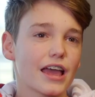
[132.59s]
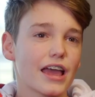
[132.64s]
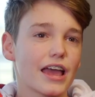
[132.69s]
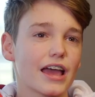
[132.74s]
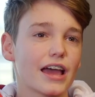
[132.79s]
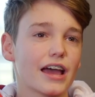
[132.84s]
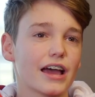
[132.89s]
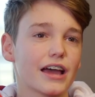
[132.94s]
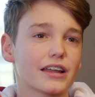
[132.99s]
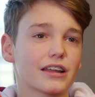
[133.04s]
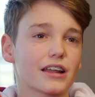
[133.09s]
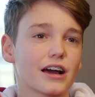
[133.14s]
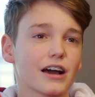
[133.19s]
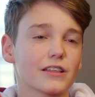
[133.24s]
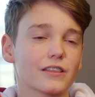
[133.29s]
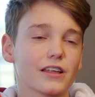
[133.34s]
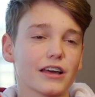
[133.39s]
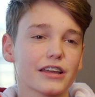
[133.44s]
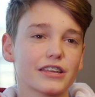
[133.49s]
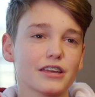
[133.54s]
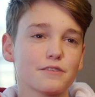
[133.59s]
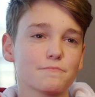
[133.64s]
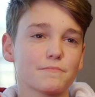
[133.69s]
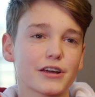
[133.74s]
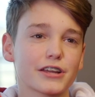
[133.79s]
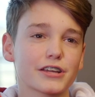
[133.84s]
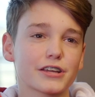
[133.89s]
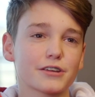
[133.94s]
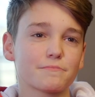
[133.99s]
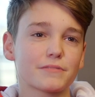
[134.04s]
and I like it
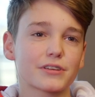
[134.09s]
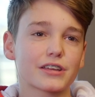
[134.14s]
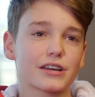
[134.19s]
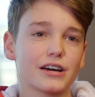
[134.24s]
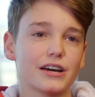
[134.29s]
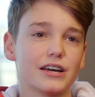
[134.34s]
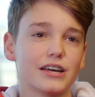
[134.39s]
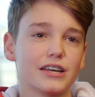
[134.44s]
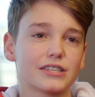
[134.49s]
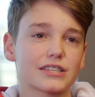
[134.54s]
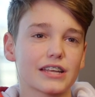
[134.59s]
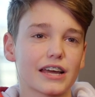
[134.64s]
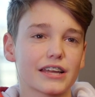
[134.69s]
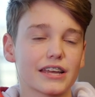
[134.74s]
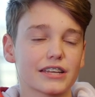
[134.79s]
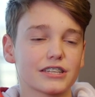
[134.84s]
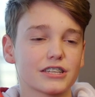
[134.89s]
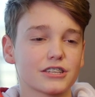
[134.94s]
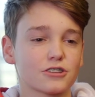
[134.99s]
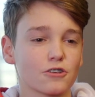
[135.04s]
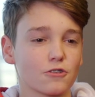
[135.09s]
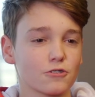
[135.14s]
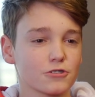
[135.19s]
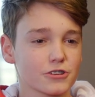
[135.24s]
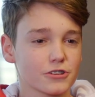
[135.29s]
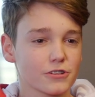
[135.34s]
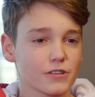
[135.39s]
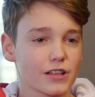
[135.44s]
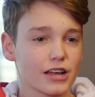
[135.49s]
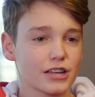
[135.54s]
better because I get to
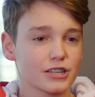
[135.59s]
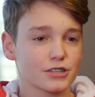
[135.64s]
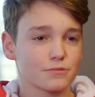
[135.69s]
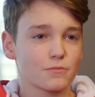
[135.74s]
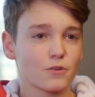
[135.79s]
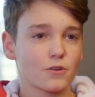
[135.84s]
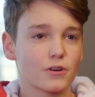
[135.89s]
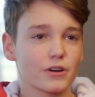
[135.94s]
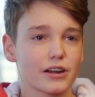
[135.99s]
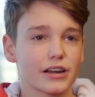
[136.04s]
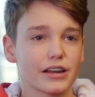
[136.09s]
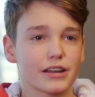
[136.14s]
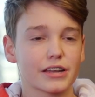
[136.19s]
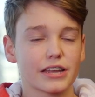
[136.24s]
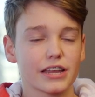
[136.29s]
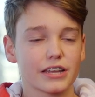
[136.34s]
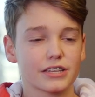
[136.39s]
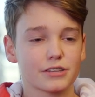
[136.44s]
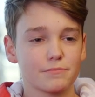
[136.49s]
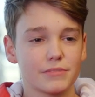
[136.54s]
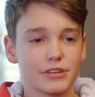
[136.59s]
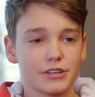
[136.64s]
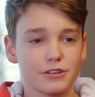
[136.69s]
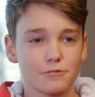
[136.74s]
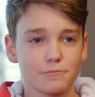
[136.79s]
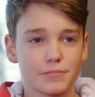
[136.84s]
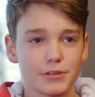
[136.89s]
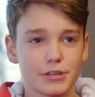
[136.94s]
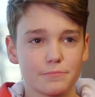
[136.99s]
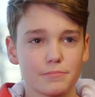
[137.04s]
socialize more and get to meet
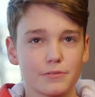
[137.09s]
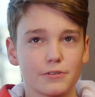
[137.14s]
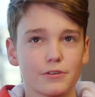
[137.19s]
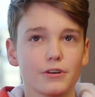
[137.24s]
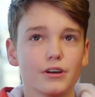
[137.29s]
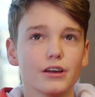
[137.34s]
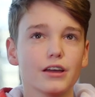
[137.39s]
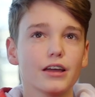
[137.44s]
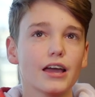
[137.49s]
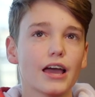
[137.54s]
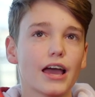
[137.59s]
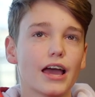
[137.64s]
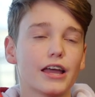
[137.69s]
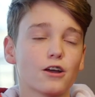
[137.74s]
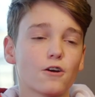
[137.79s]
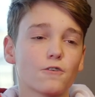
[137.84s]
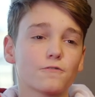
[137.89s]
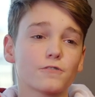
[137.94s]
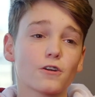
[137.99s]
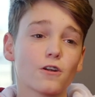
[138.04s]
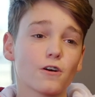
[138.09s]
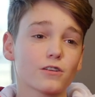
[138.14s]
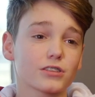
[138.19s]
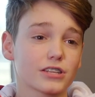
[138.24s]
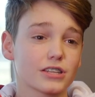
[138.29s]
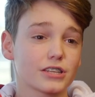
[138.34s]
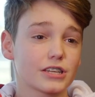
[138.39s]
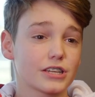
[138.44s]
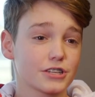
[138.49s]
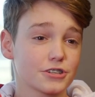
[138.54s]
new people. And overall,
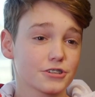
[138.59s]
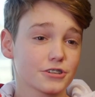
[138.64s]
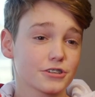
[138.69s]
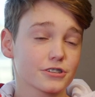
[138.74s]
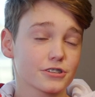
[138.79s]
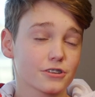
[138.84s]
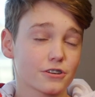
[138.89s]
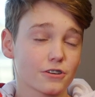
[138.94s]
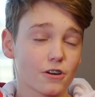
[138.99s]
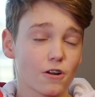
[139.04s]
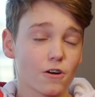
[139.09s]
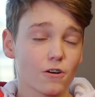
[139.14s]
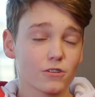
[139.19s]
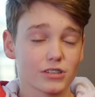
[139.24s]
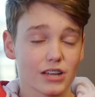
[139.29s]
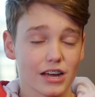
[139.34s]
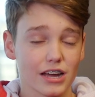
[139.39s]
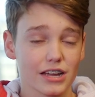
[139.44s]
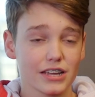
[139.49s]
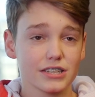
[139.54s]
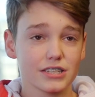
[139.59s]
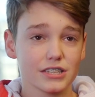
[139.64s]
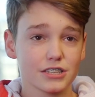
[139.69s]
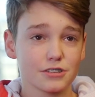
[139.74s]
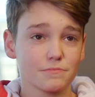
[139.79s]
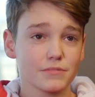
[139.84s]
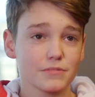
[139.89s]
the teachers are all nice to